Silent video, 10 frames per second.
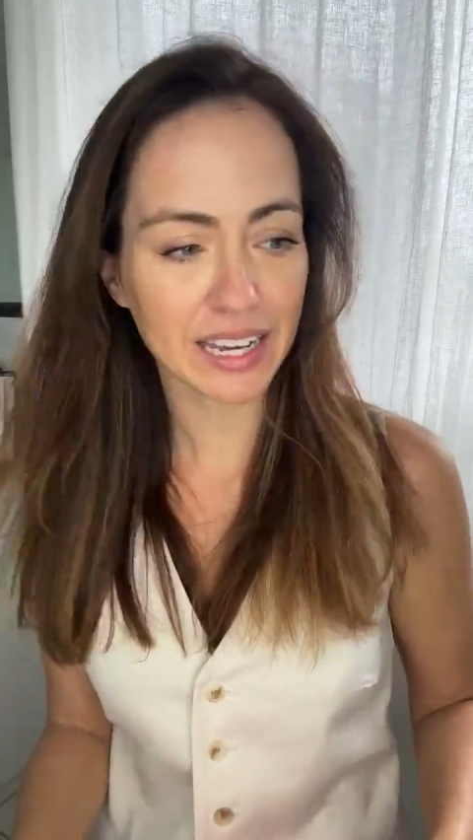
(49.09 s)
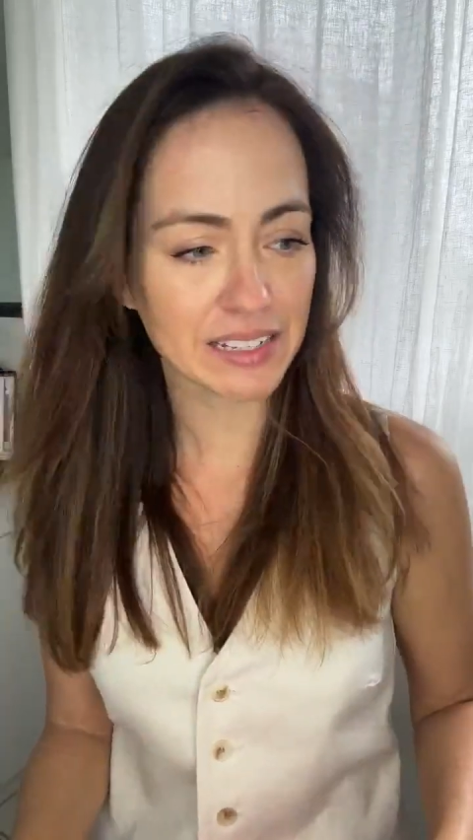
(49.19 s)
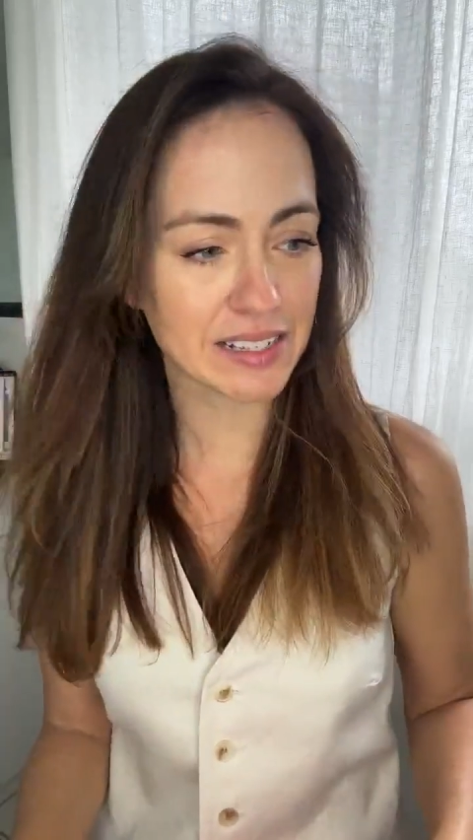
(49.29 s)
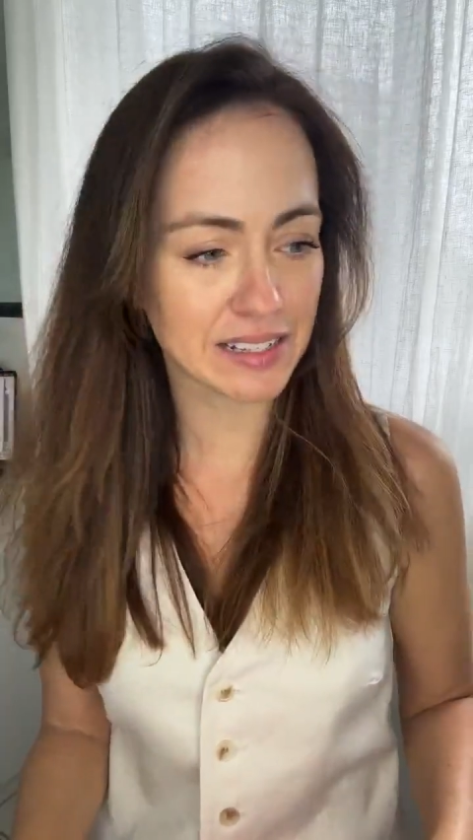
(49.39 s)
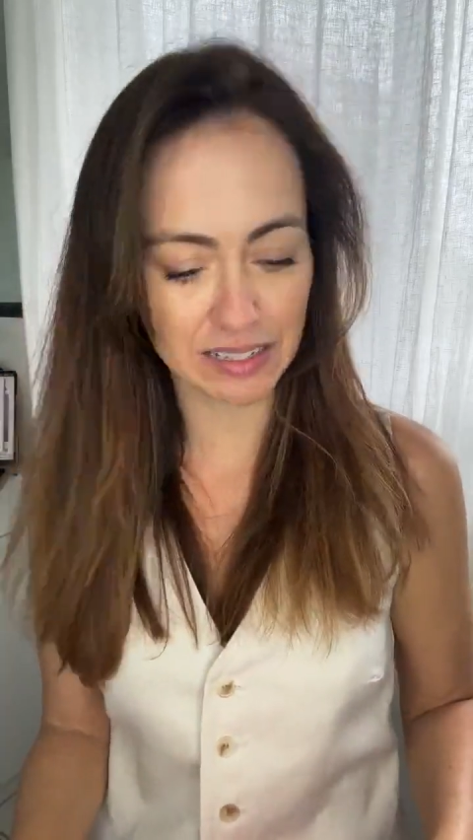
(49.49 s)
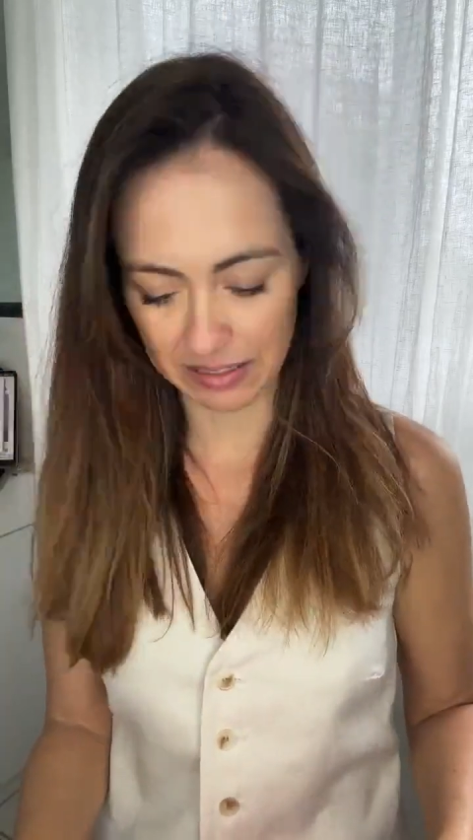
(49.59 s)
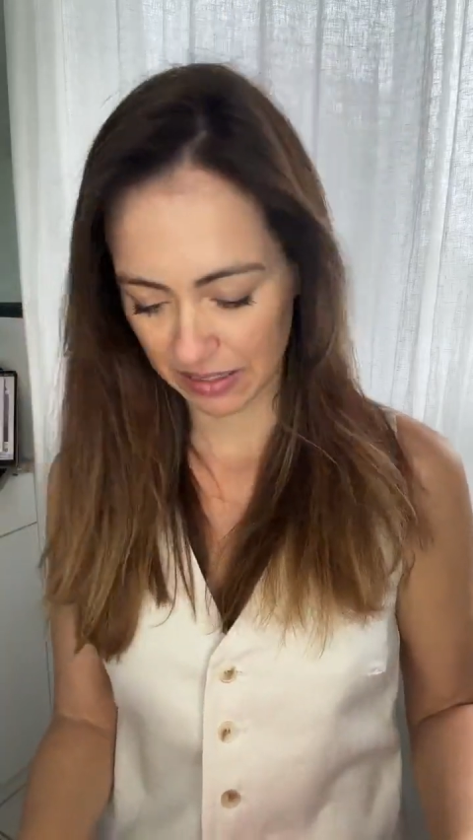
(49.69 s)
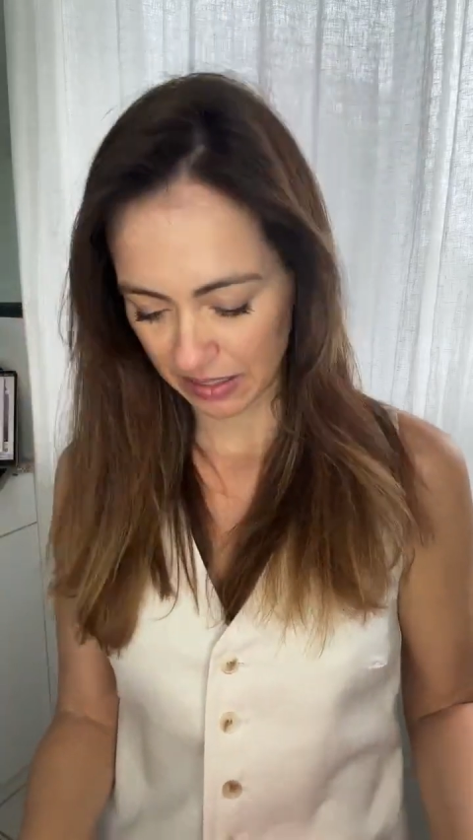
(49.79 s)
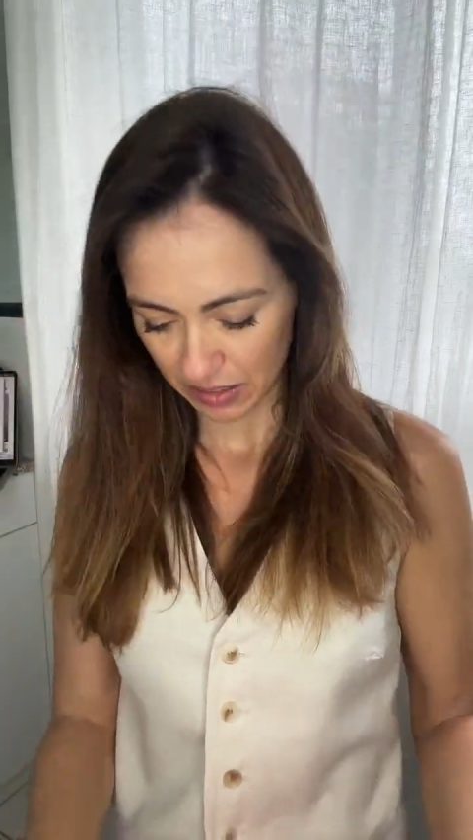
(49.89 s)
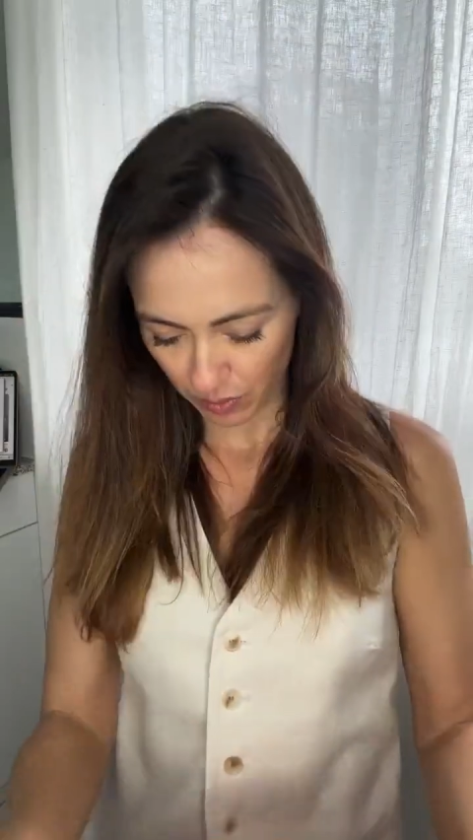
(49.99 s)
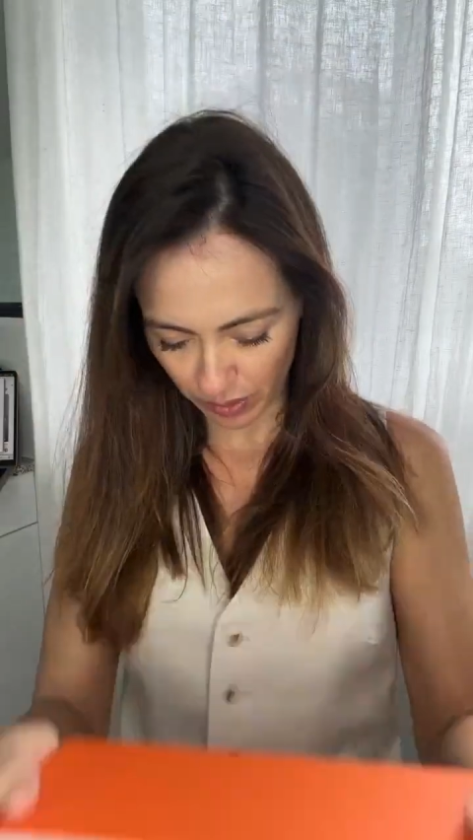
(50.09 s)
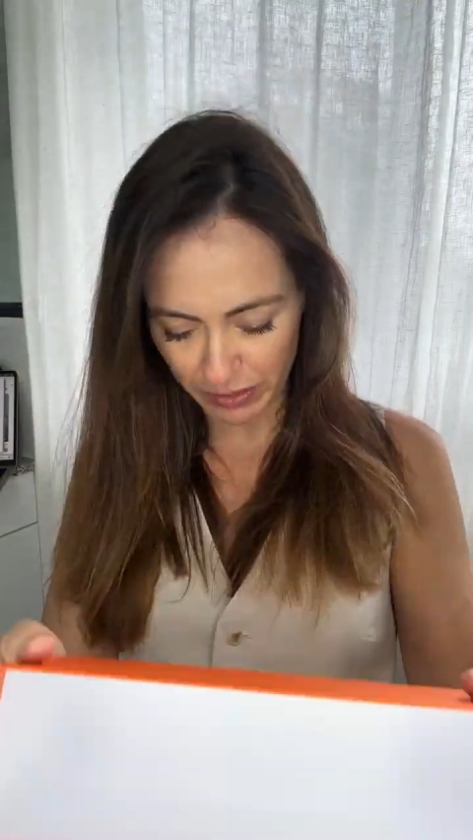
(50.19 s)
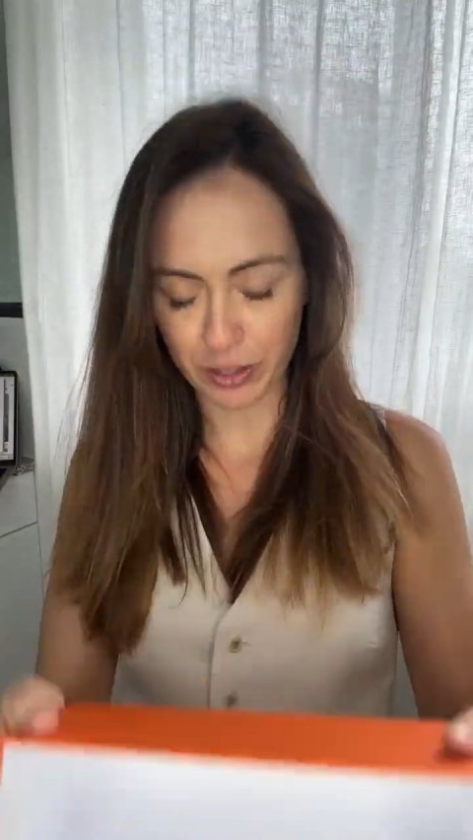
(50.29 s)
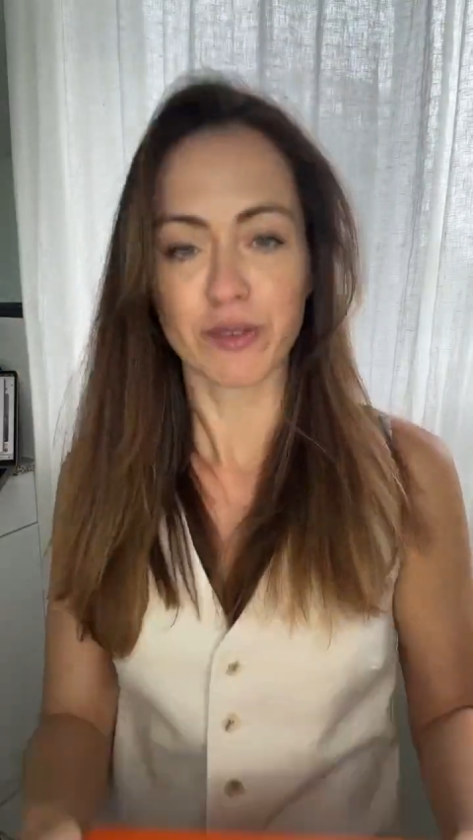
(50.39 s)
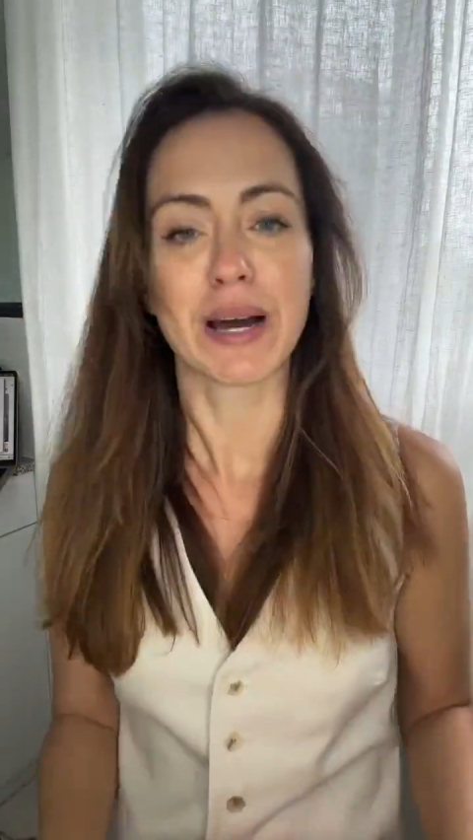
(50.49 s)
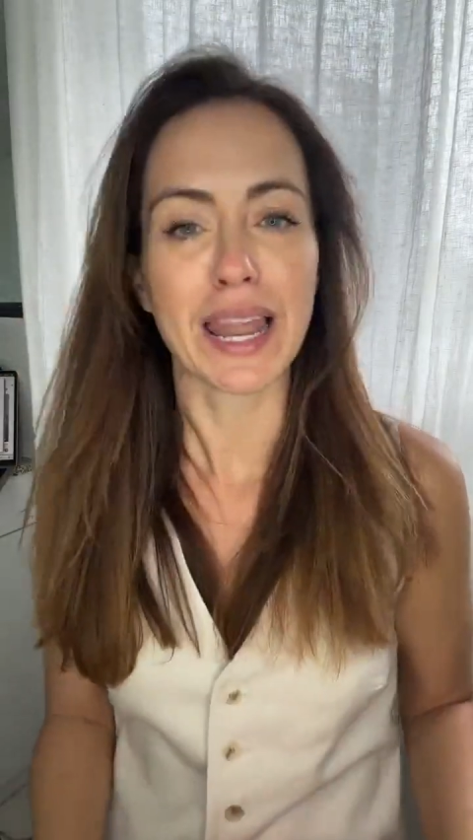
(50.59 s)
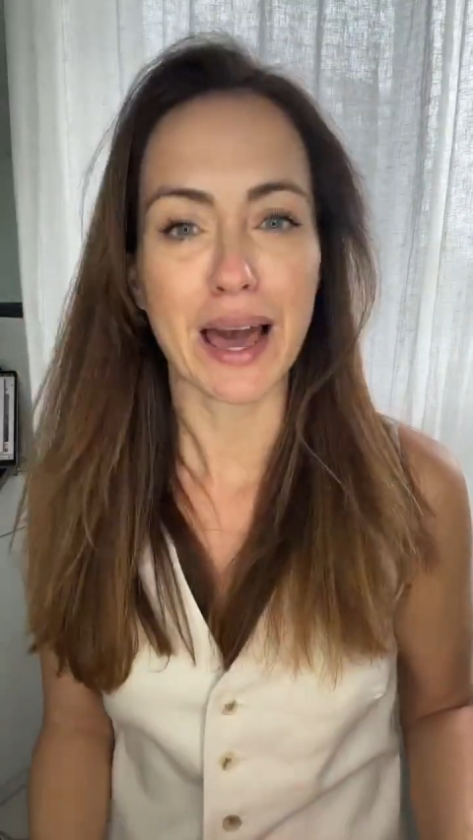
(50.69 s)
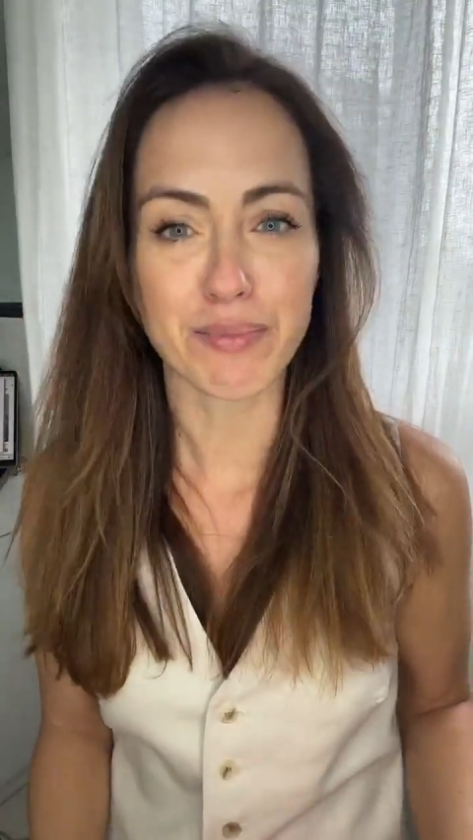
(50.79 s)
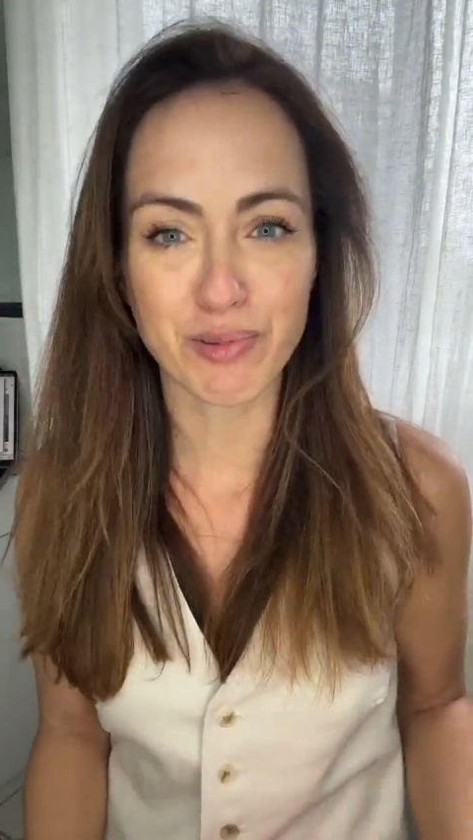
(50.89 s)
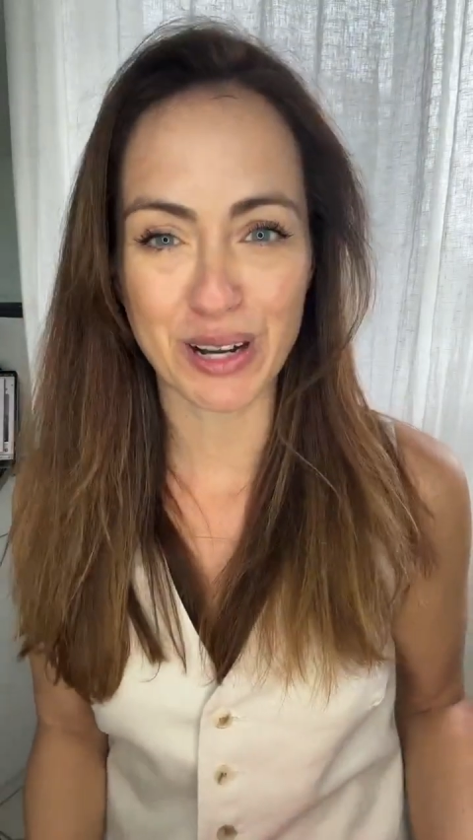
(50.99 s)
guess, what have I got on my lap?